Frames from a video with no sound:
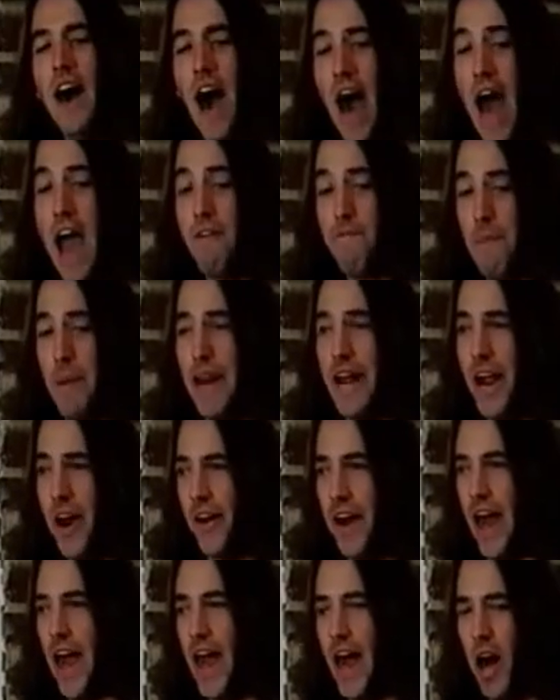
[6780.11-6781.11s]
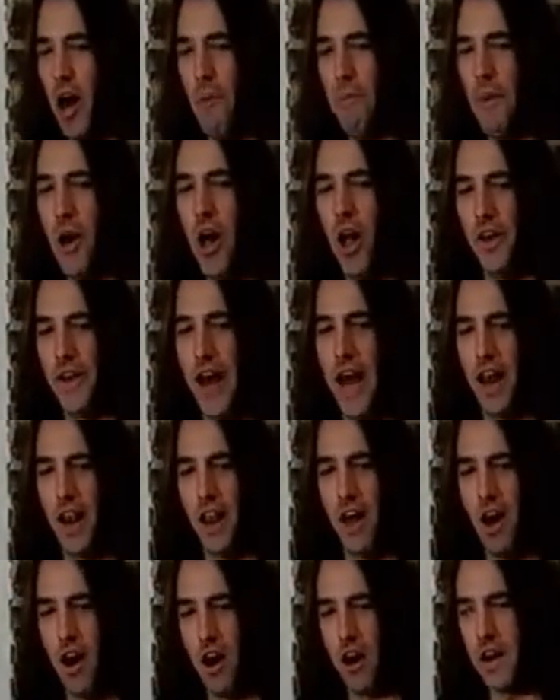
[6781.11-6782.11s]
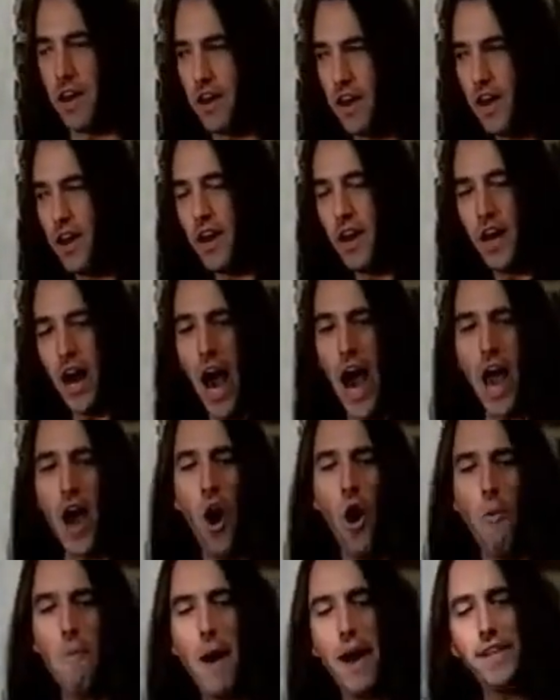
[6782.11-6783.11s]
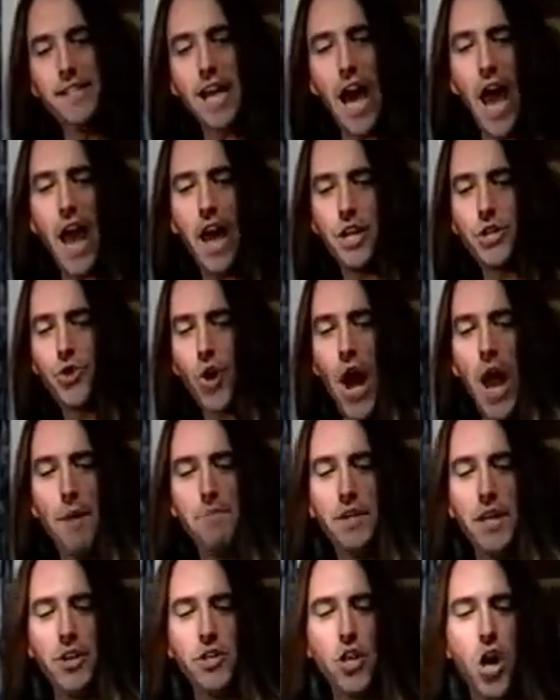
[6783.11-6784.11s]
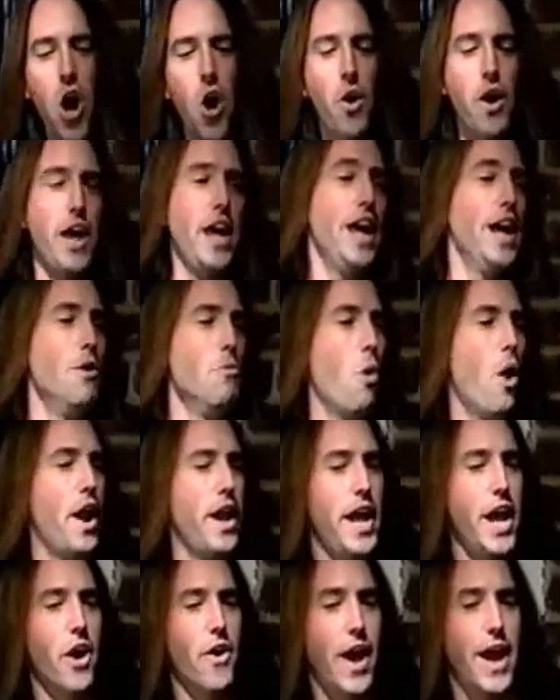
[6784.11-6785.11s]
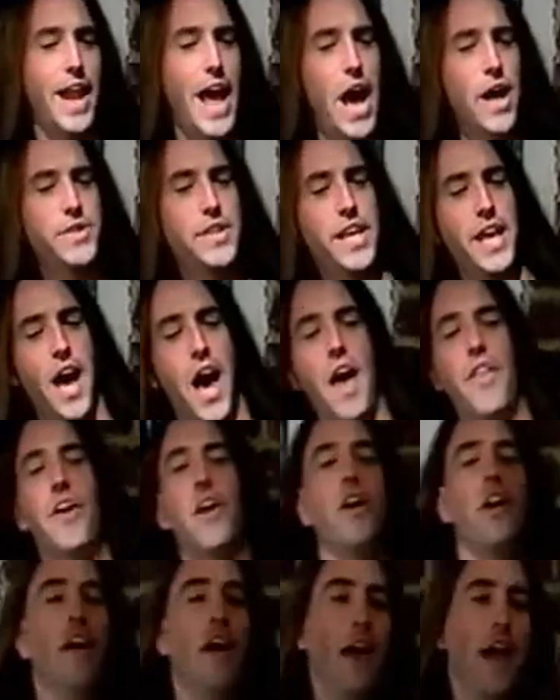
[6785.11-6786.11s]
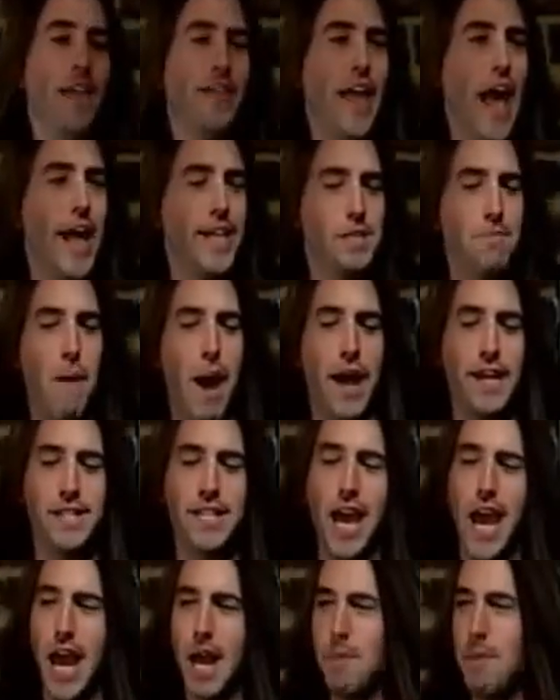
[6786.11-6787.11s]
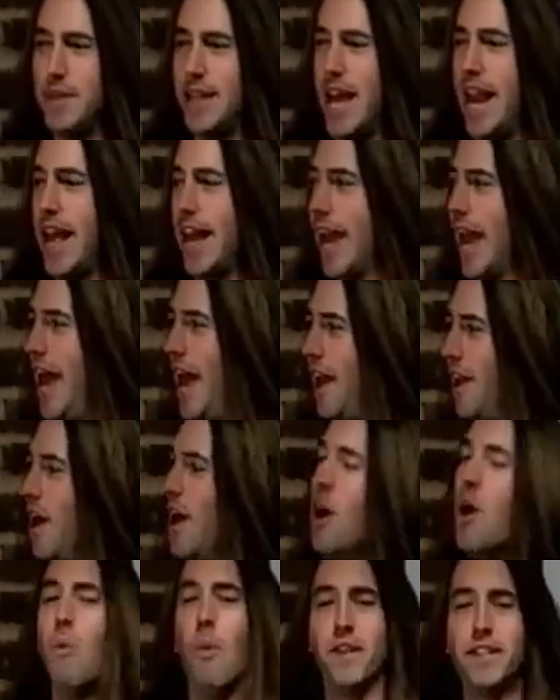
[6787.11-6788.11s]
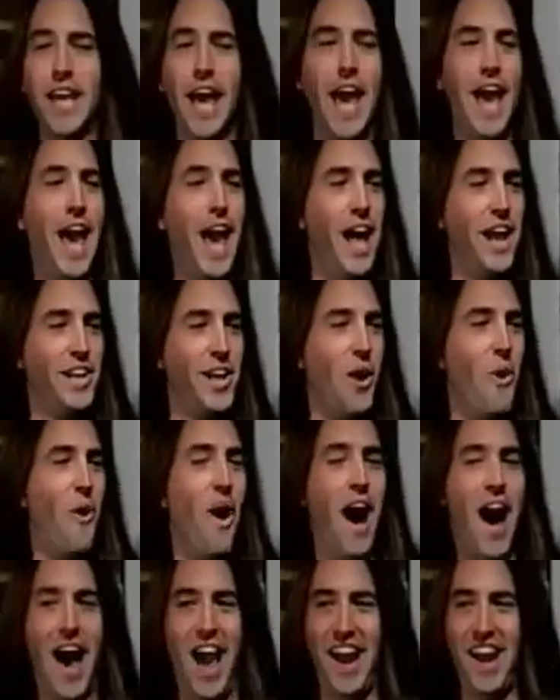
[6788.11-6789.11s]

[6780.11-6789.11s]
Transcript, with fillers: I've been here to help all night long. I hope my diatribe didn't go in one ear and out the other. That's my take, but then again, what the hell do I